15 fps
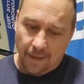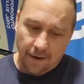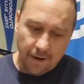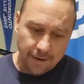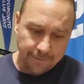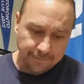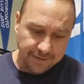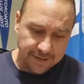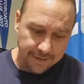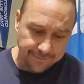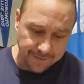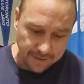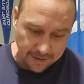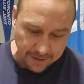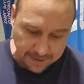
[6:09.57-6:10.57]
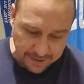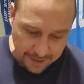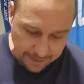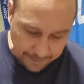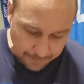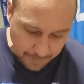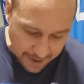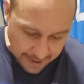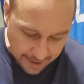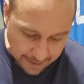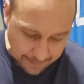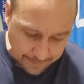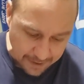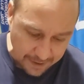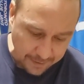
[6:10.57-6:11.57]
I am definitely taking
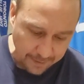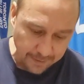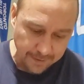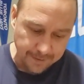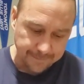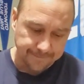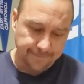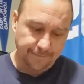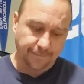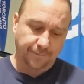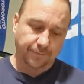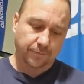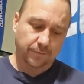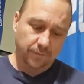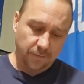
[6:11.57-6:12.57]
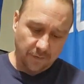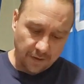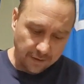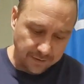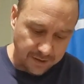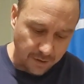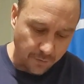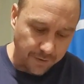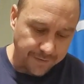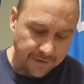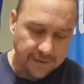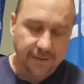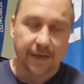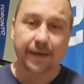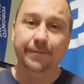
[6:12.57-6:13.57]
Miami to win
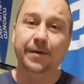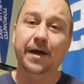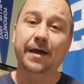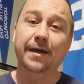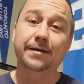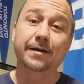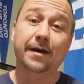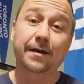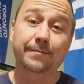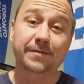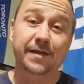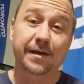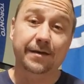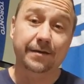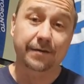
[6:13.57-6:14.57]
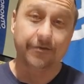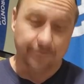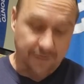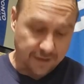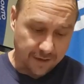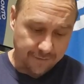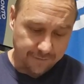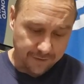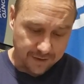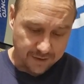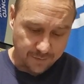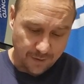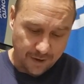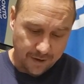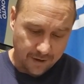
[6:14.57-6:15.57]
this game, and I am taking them to cover the
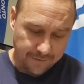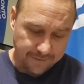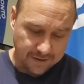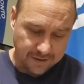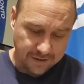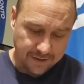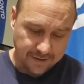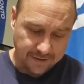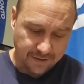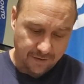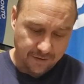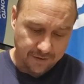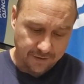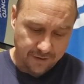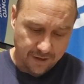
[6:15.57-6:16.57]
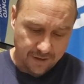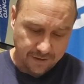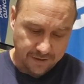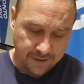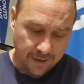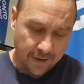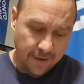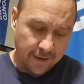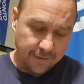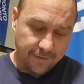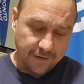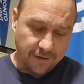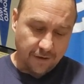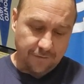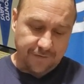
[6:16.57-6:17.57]
spread, obviously, as they're underdogs.
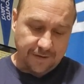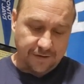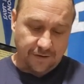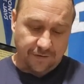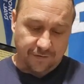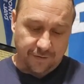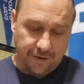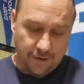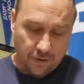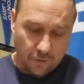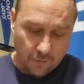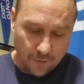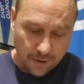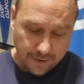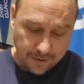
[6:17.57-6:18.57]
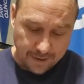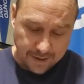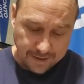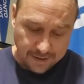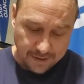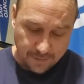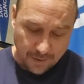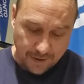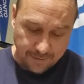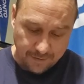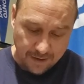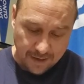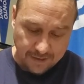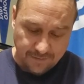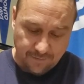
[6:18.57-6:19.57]
The Dolphins are 3-0-1 against spread in the
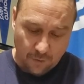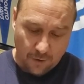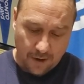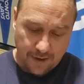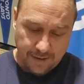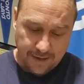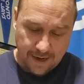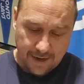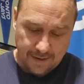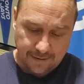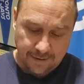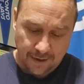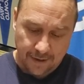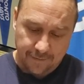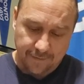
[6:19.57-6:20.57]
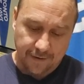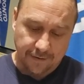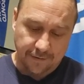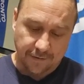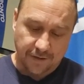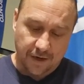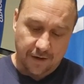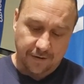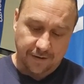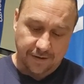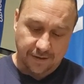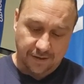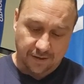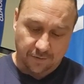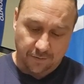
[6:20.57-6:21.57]
last four head-to-head. The underdog
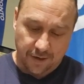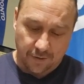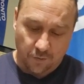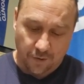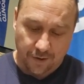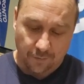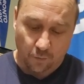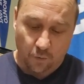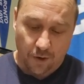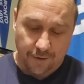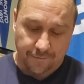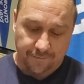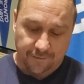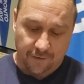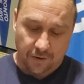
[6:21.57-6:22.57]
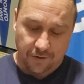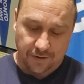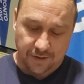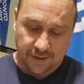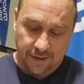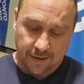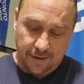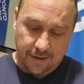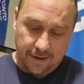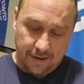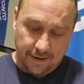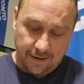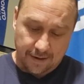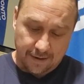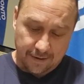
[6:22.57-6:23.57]
is 3-1-1 versus
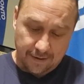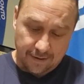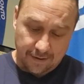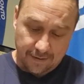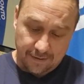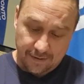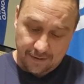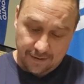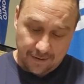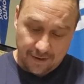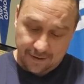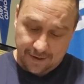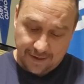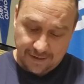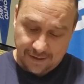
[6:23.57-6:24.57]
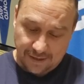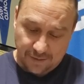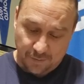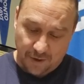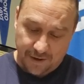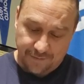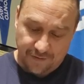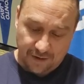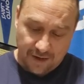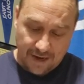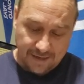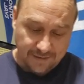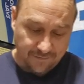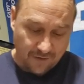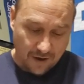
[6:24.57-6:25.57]
against the spread the
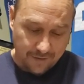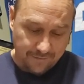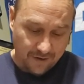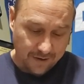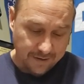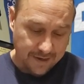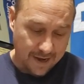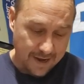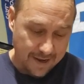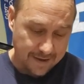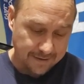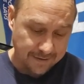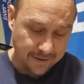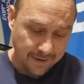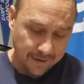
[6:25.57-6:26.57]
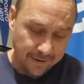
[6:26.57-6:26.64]
last five head-to-head.